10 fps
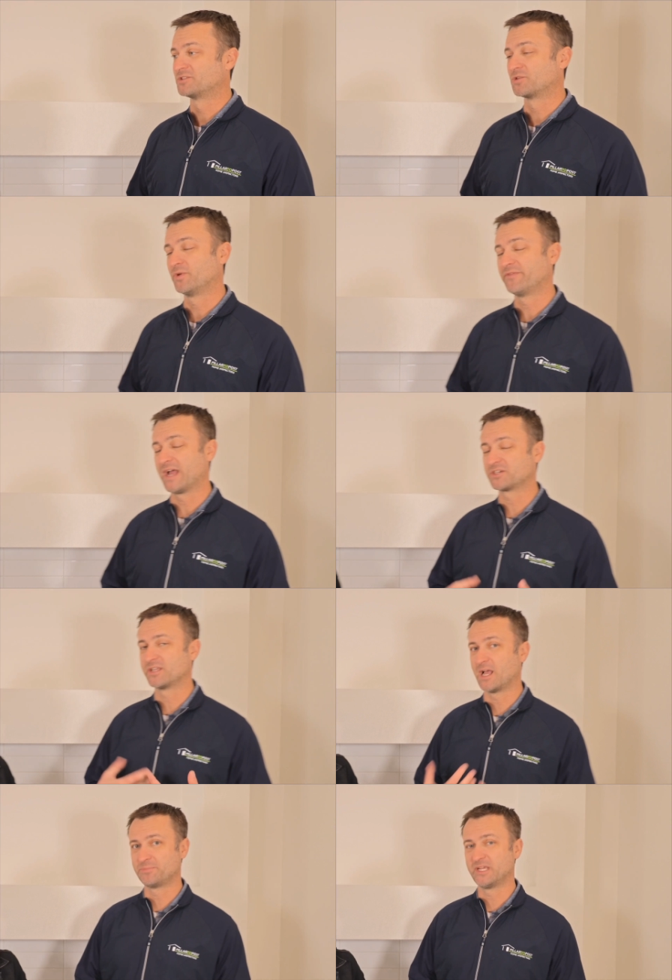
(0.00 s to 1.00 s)
And so we've
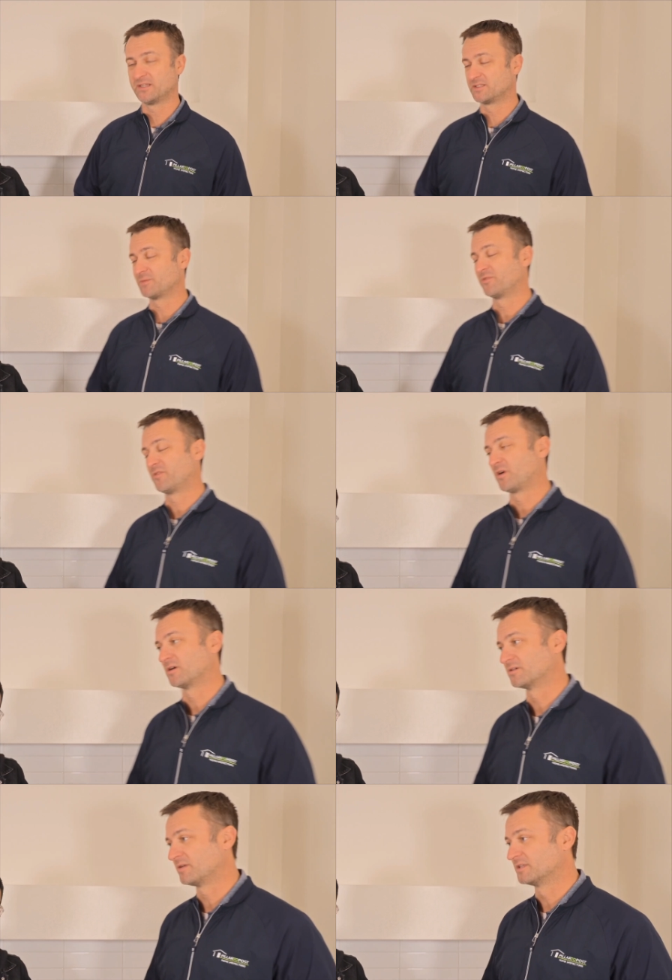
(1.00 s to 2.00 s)
actually updated some of
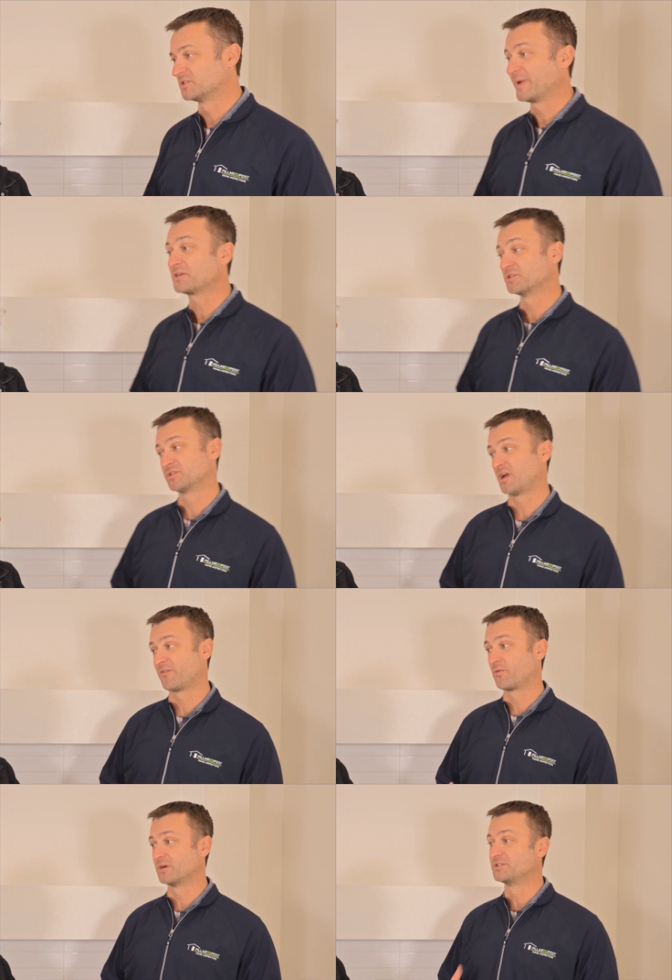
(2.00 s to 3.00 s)
our inspection
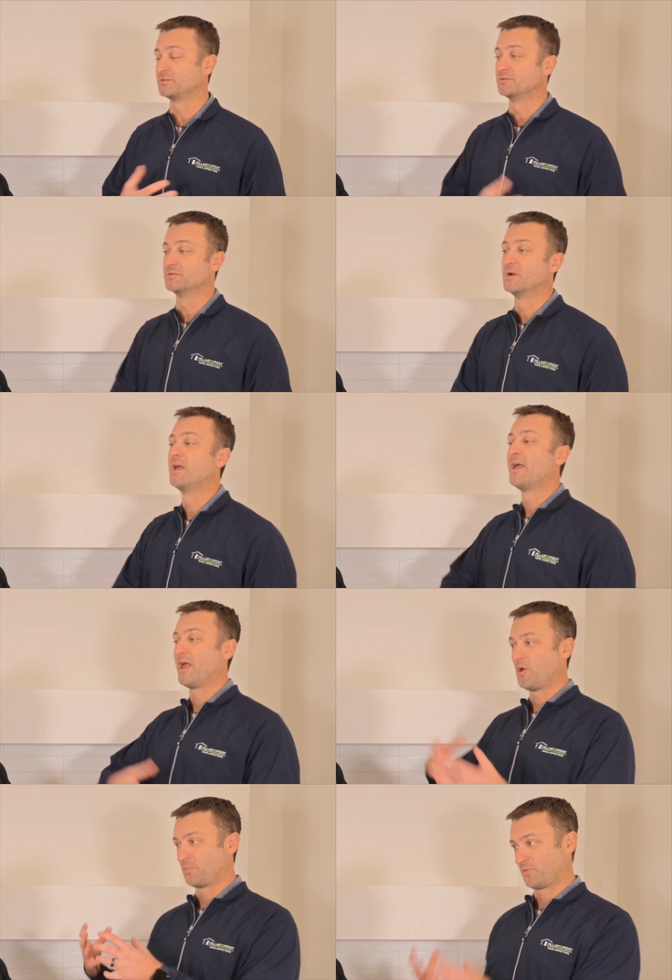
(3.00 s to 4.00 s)
software to
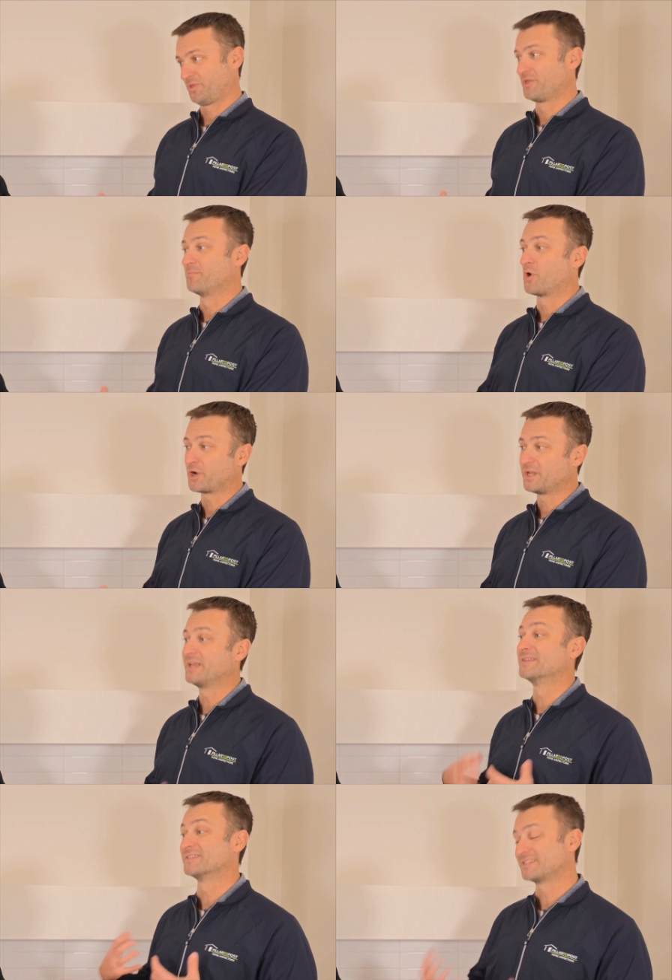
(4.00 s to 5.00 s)
help with the
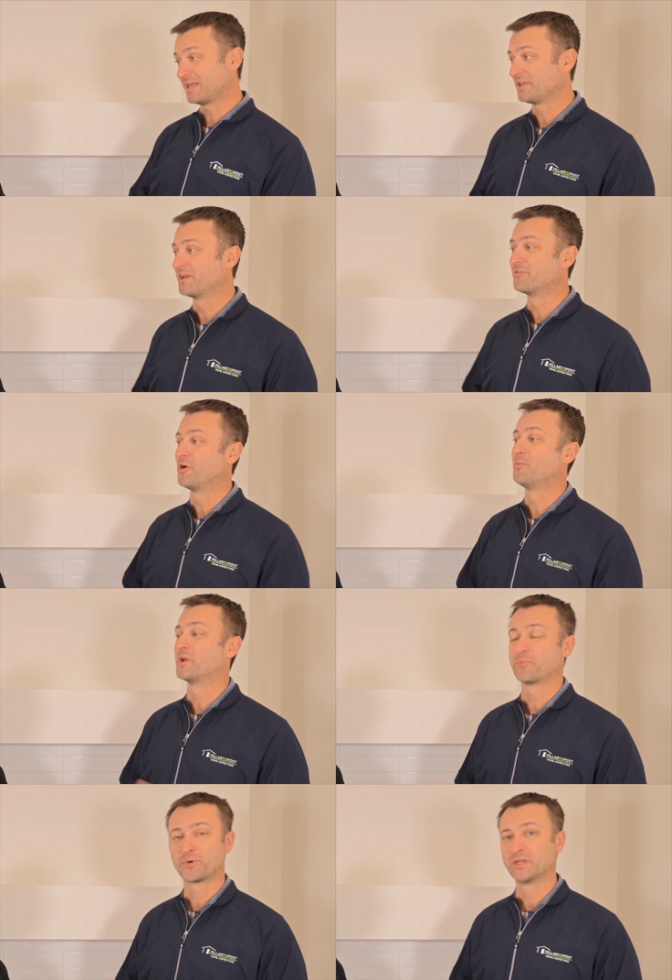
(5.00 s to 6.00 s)
marketing and selling of the home
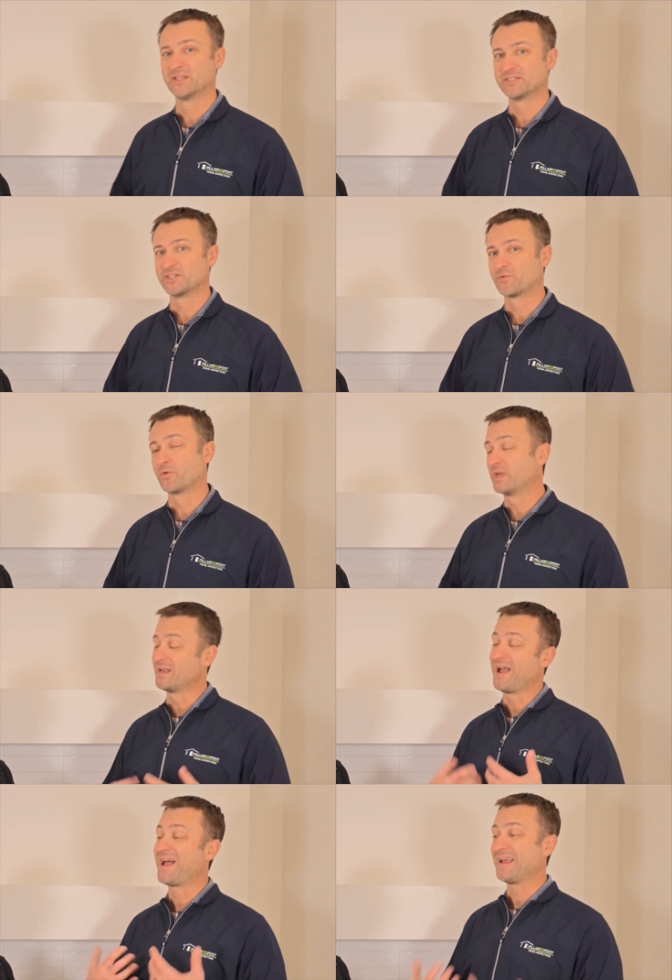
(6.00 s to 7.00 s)
on a pre-listing to where we
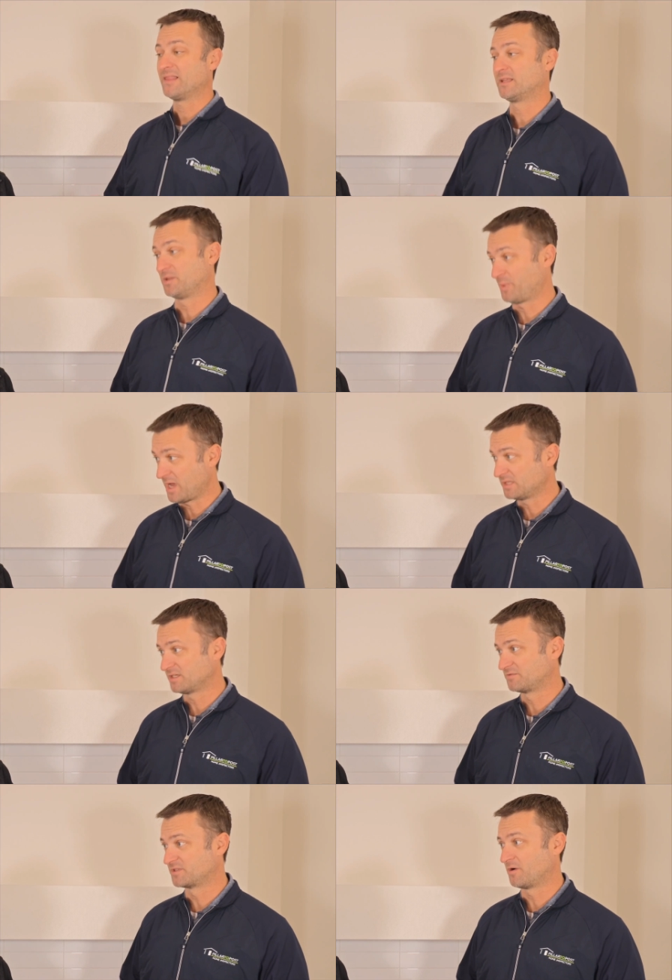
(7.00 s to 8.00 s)
can highlight the
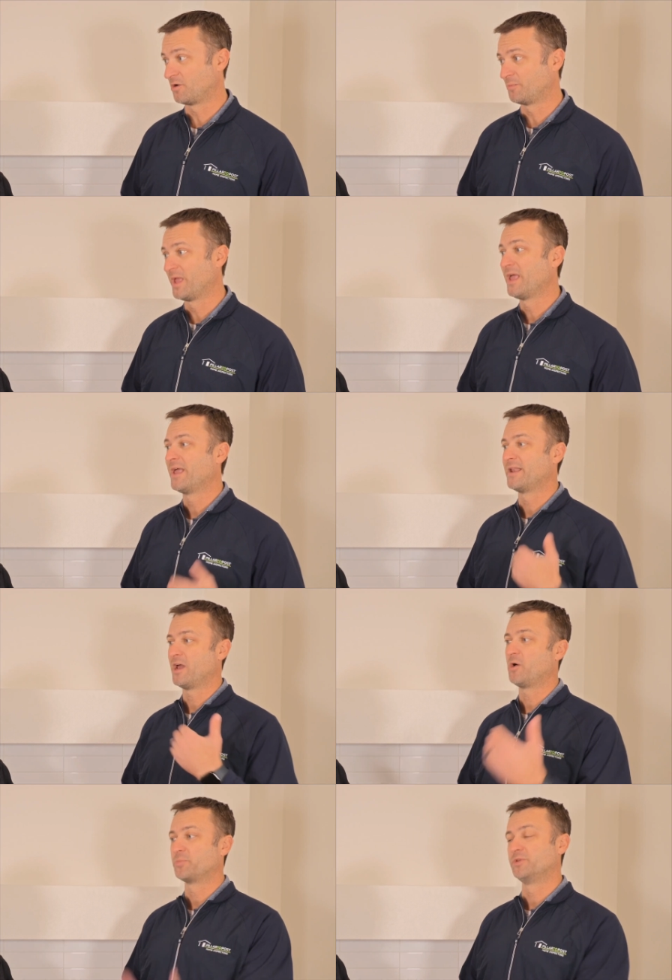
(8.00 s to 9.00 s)
positives of the home and
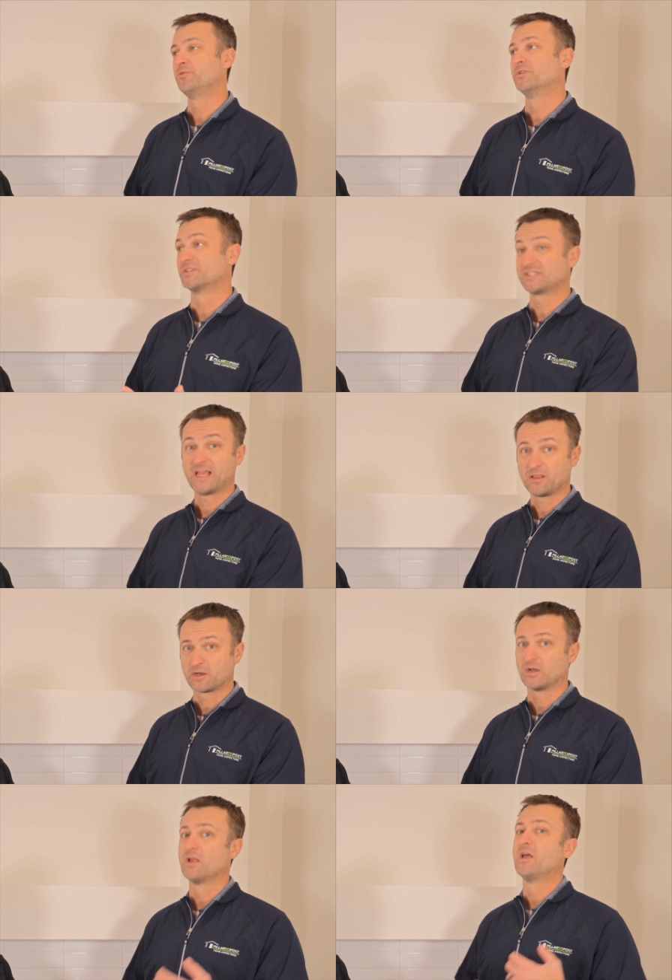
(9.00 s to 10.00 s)
help you, the
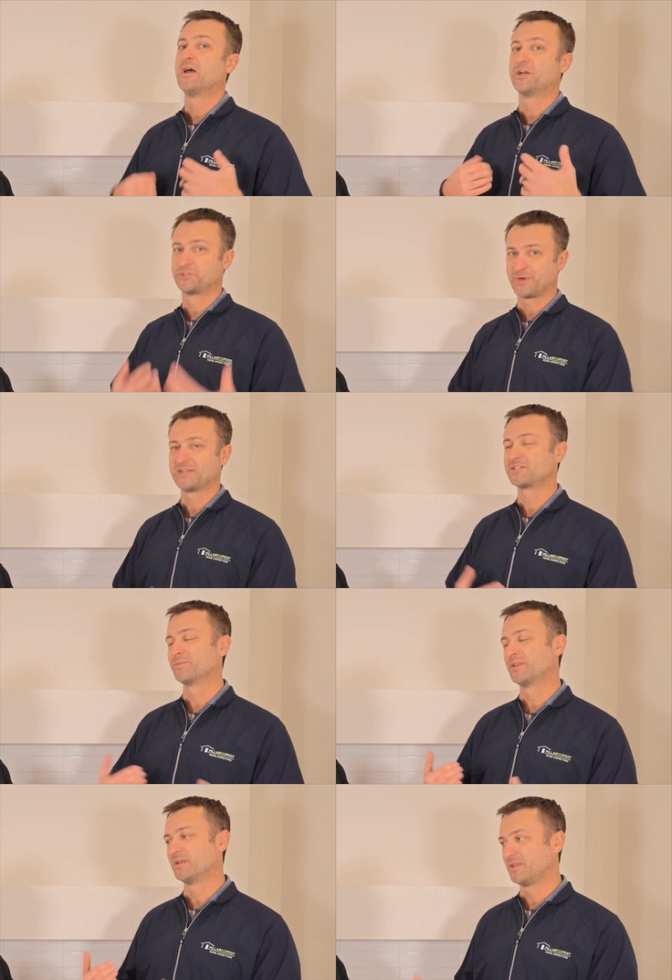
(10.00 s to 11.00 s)
seller, address
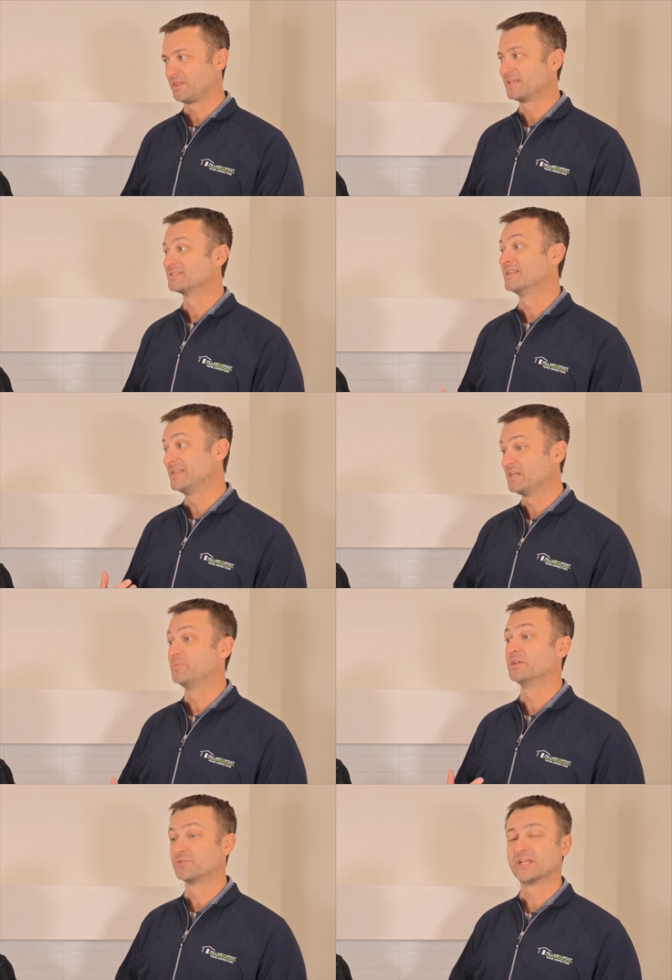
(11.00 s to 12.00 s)
some of the things that need to
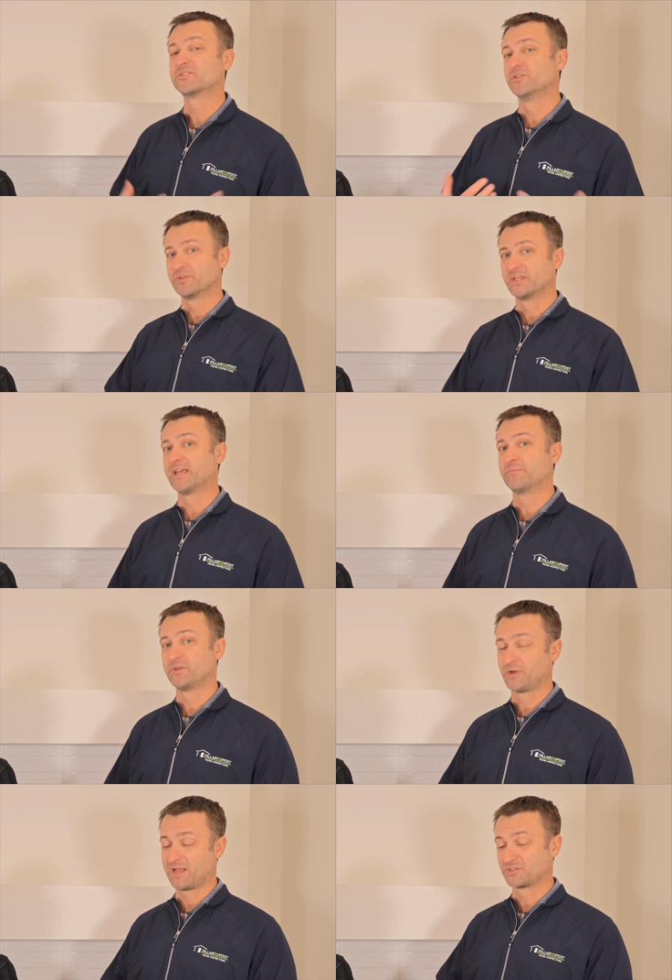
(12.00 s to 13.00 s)
be addressed so you can
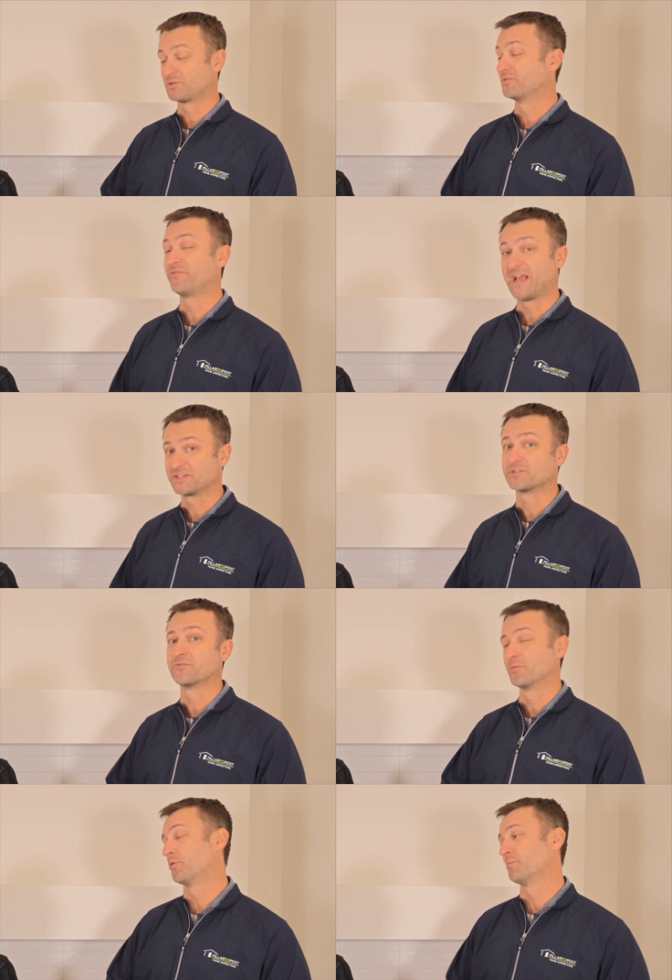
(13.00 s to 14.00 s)
get your house sold faster
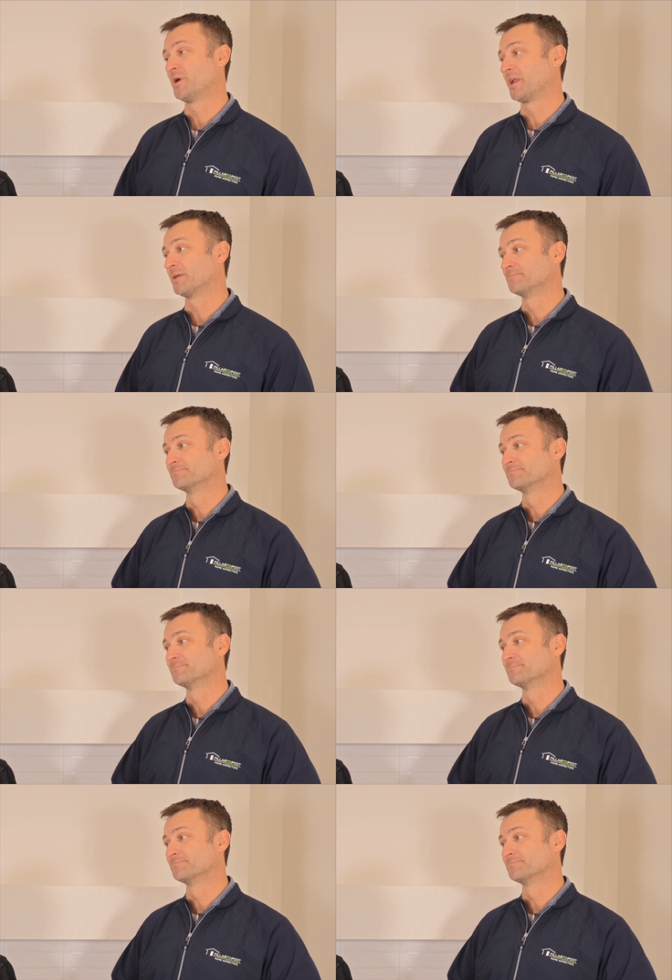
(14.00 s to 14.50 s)
for more money.